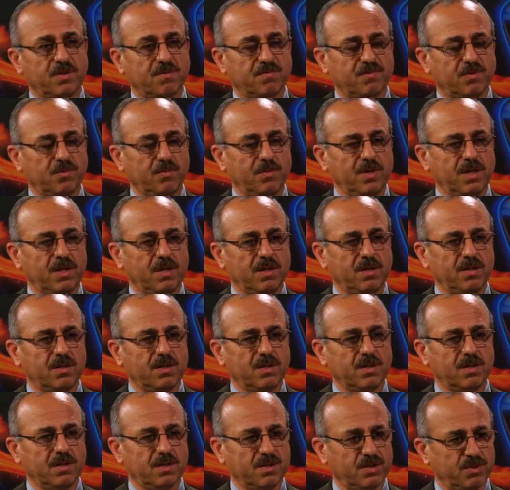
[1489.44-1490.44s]
to me in
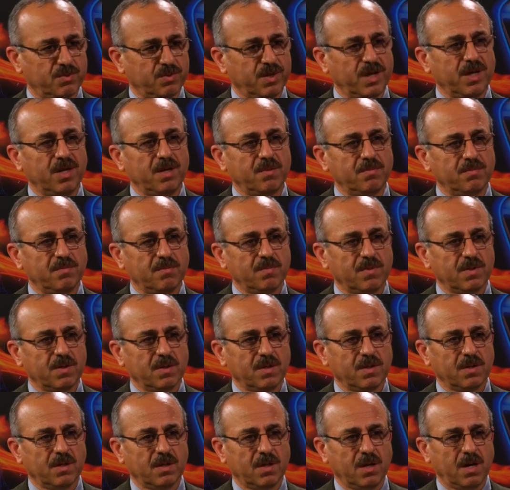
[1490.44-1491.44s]
a dream.
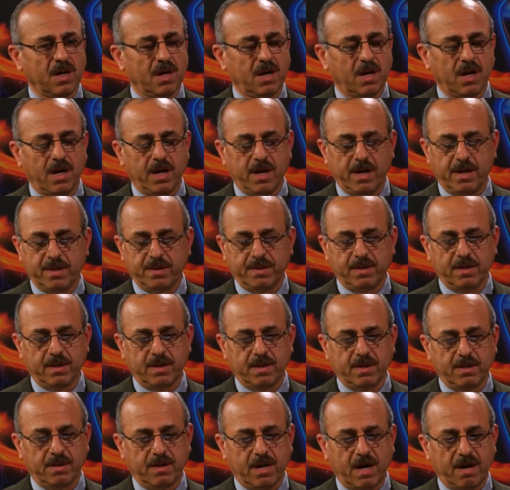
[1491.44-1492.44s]
And
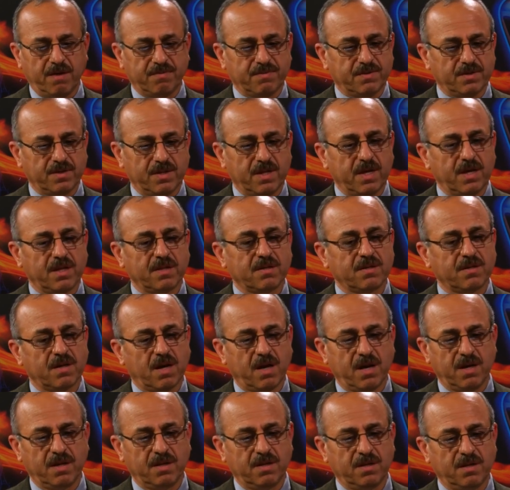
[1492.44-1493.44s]
after that,
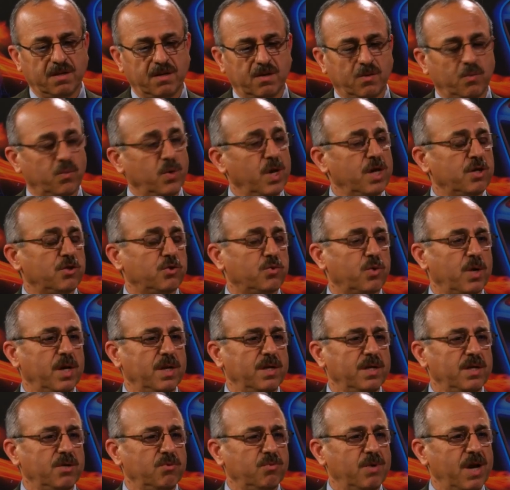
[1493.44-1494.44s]
I went to
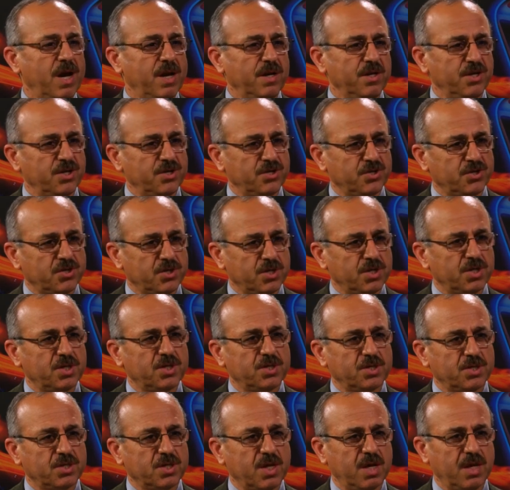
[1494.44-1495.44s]
an Iranian
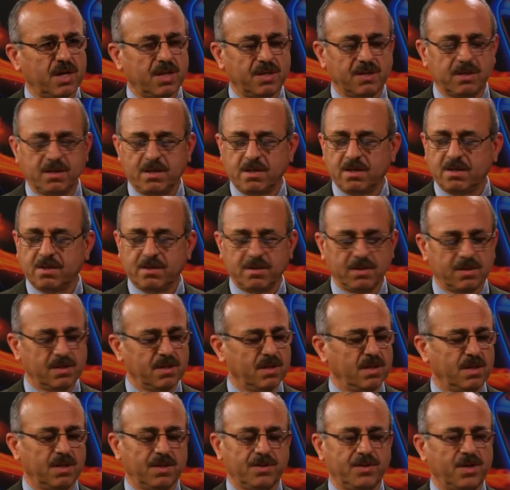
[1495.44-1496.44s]
church, and
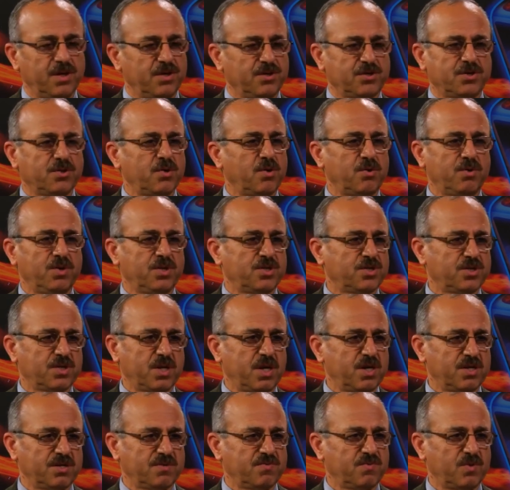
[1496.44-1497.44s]
the story
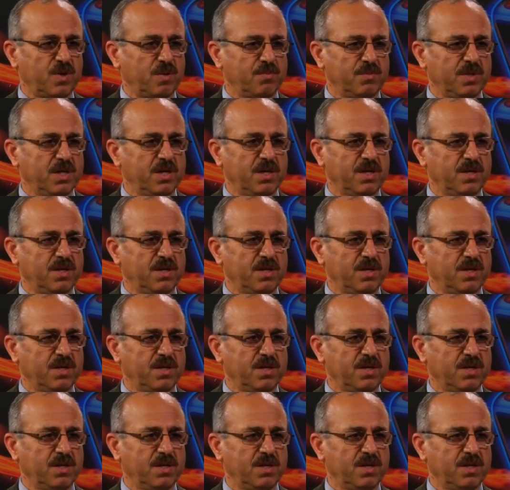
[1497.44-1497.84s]
starts from there,